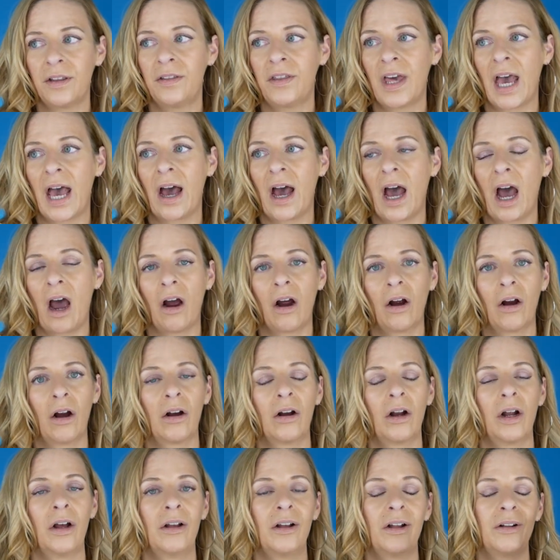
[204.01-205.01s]
that
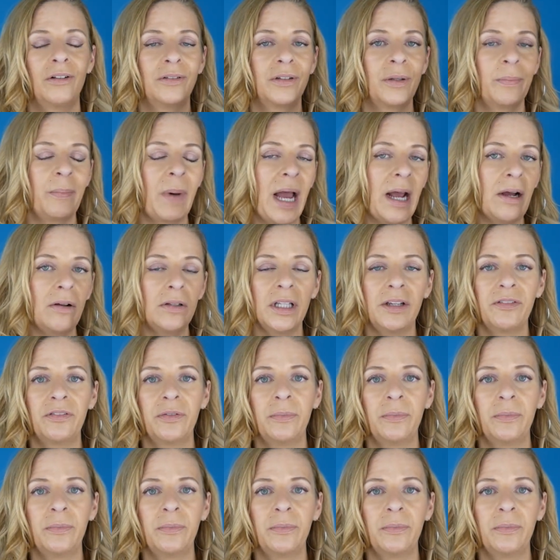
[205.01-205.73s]
are, the Lift